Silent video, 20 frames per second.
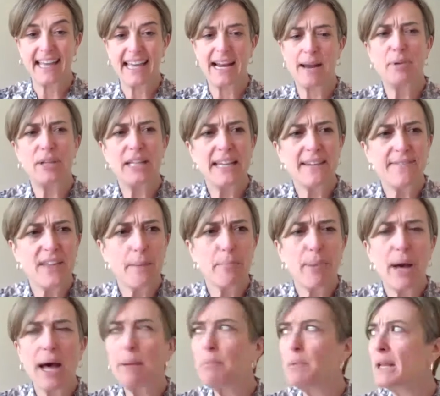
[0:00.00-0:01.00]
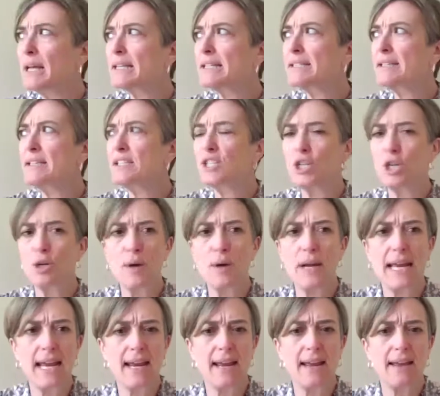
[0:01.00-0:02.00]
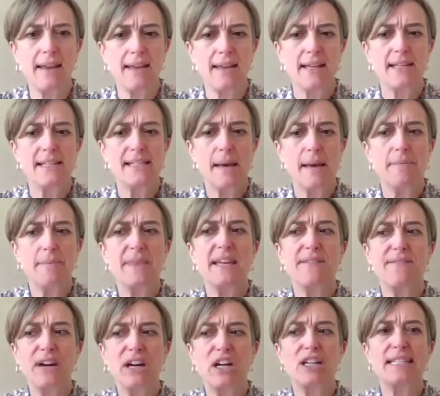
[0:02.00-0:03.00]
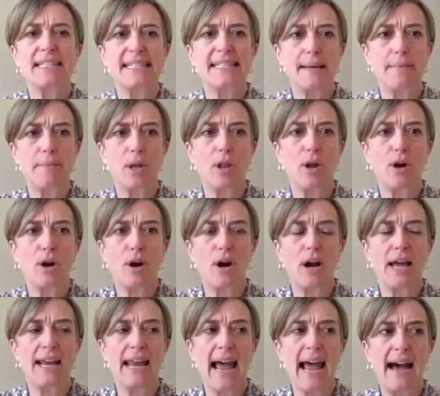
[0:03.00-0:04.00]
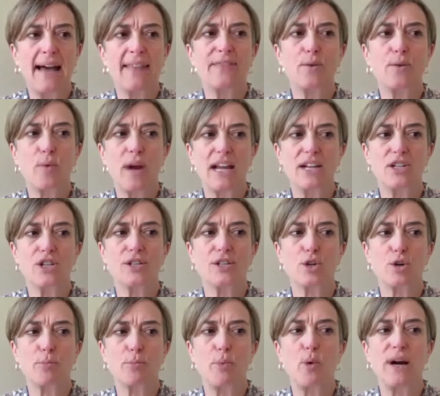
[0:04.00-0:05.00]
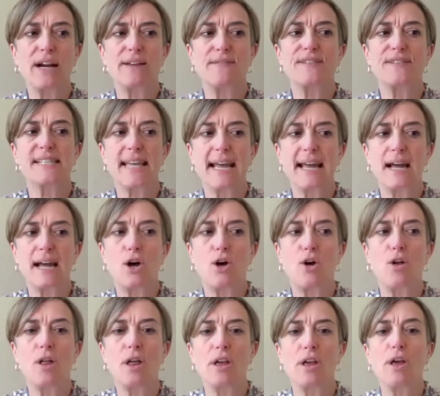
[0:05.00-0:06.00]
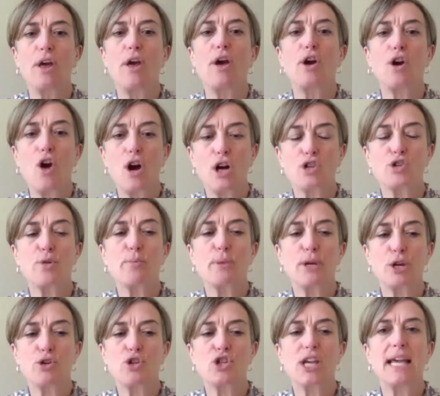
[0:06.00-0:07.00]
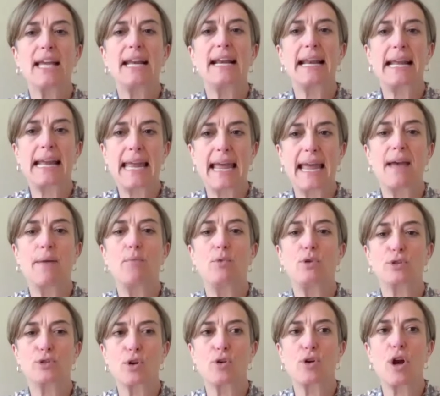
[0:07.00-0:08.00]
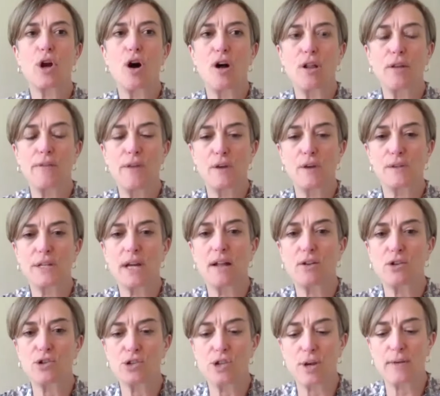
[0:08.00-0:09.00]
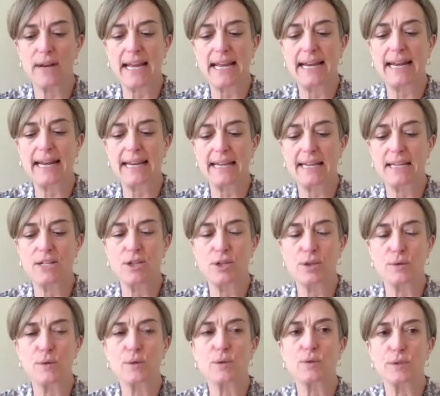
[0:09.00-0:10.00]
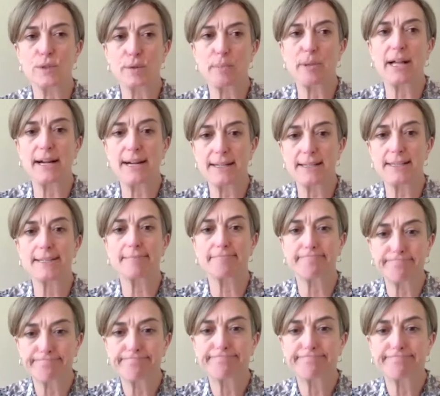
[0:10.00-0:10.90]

And I believe that Publix is doing something very similar, an at the register point of sale contribution. And again, we'll turn all of those dollars donated into school supplies.